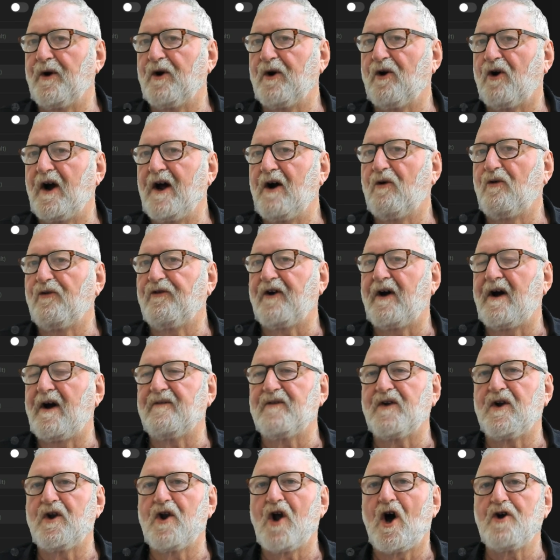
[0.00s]
But I also
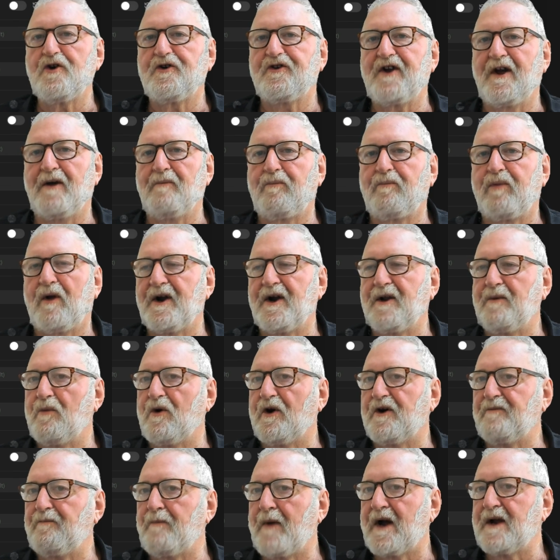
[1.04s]
have a note template in
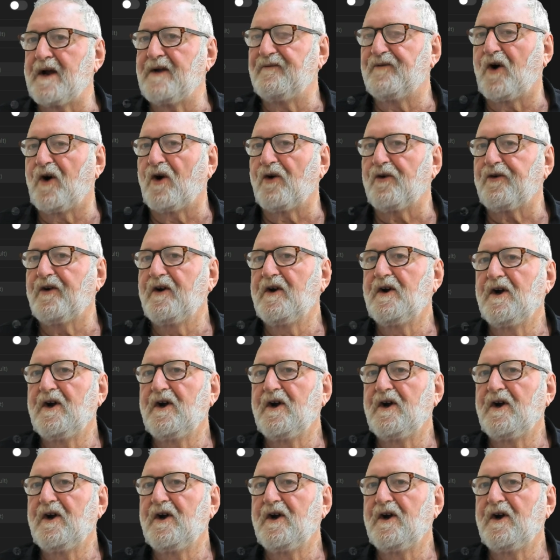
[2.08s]
my main vault